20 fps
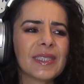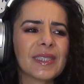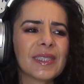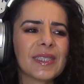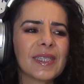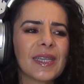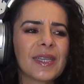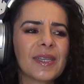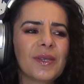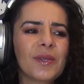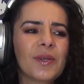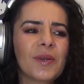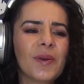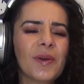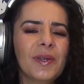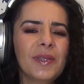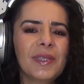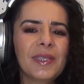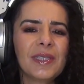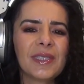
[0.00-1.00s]
like you go
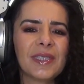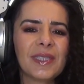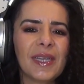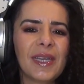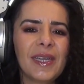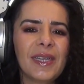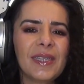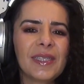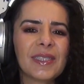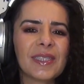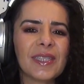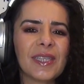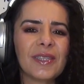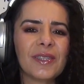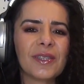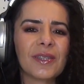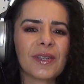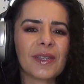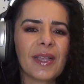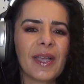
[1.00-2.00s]
on these dates and
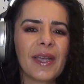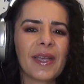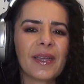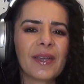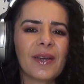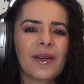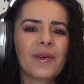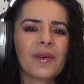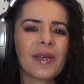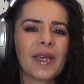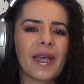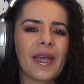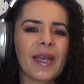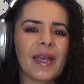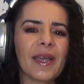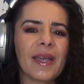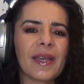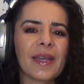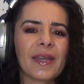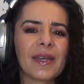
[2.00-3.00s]
you're like,
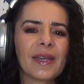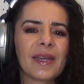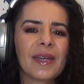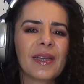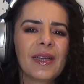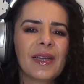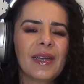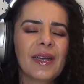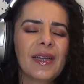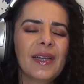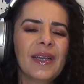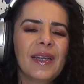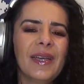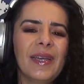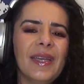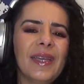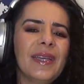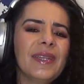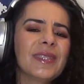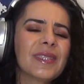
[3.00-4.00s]
okay,
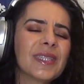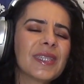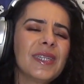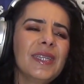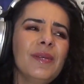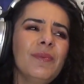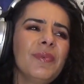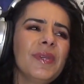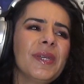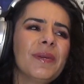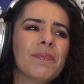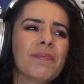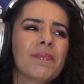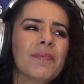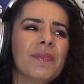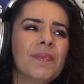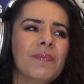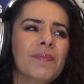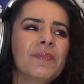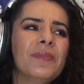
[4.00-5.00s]
it's gonna be a
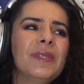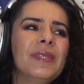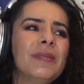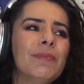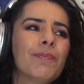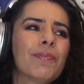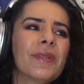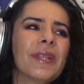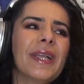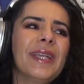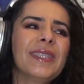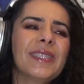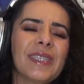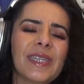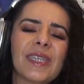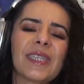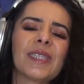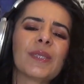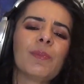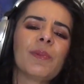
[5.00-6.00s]
pleasant
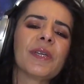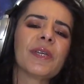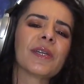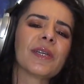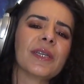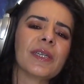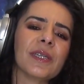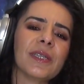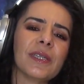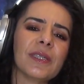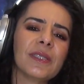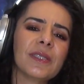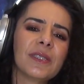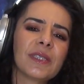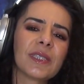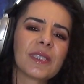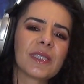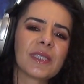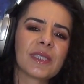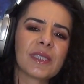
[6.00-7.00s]

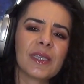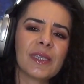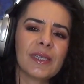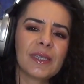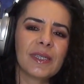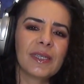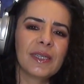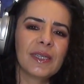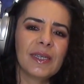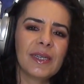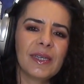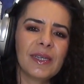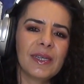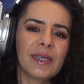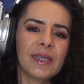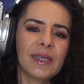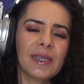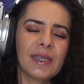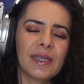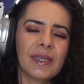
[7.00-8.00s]
experience.
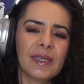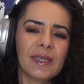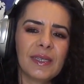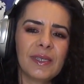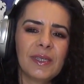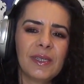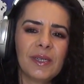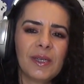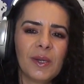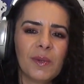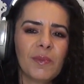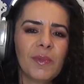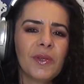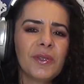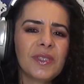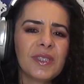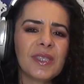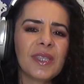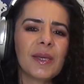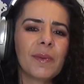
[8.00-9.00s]

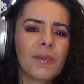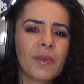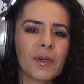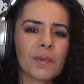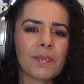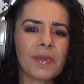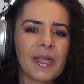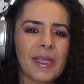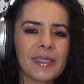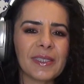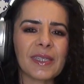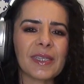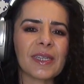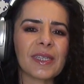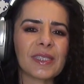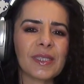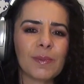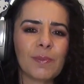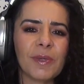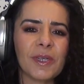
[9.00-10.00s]
Most of them are pleasant
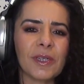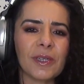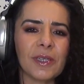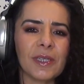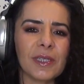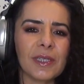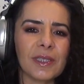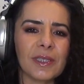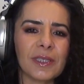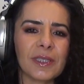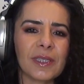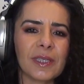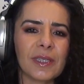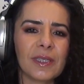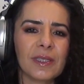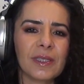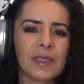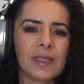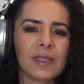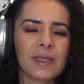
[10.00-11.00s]

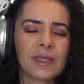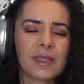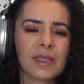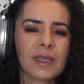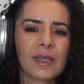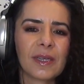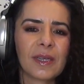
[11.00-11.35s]
experiences,